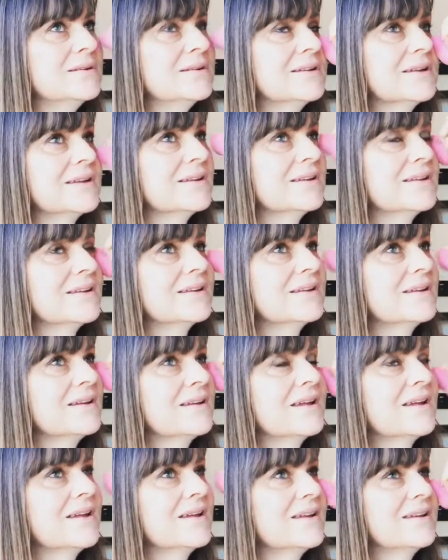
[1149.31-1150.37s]
First
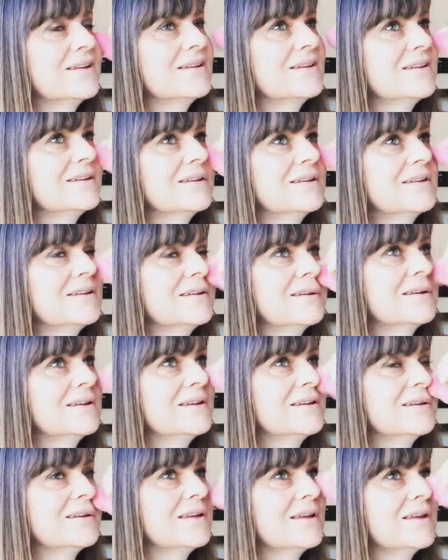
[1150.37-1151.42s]
product, we did
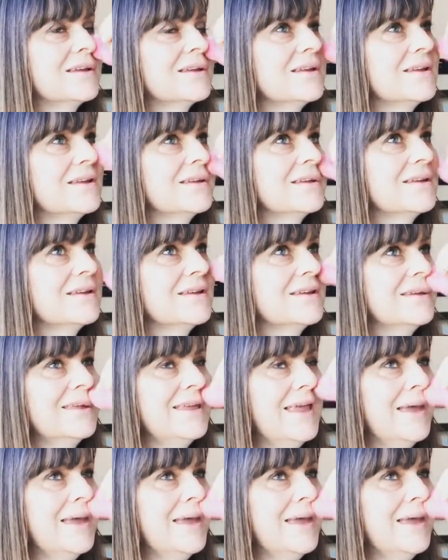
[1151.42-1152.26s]
eyeshadows,